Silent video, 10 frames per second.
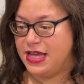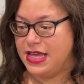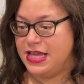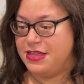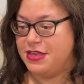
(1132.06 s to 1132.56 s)

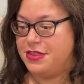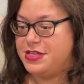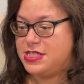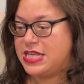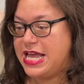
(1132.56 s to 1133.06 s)
in
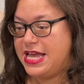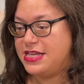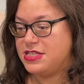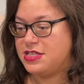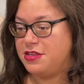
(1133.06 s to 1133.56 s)
this
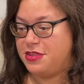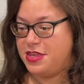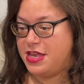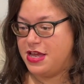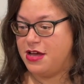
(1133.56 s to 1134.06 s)
case,
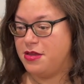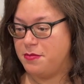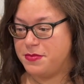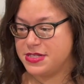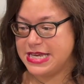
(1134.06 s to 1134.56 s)
the
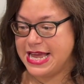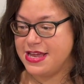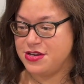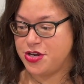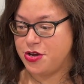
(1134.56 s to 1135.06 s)

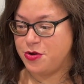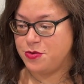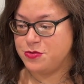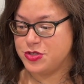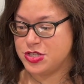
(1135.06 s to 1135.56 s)

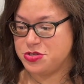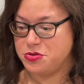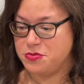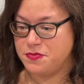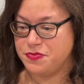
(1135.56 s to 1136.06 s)
potatoes
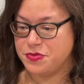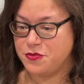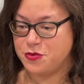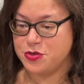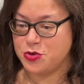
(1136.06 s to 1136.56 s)

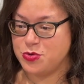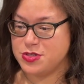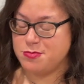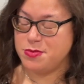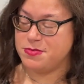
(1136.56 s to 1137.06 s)
for the
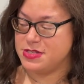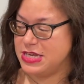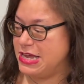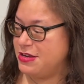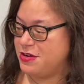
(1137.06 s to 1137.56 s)
crispy
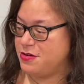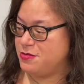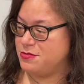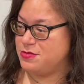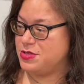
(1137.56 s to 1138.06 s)

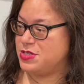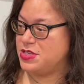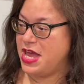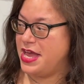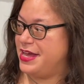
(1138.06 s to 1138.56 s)
potatoes,
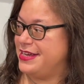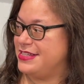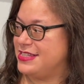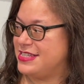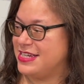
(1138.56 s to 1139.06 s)

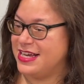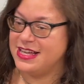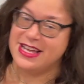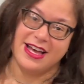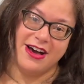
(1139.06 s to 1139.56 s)
and
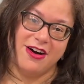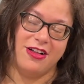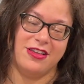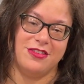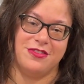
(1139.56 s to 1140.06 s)

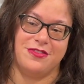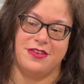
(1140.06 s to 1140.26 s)
all of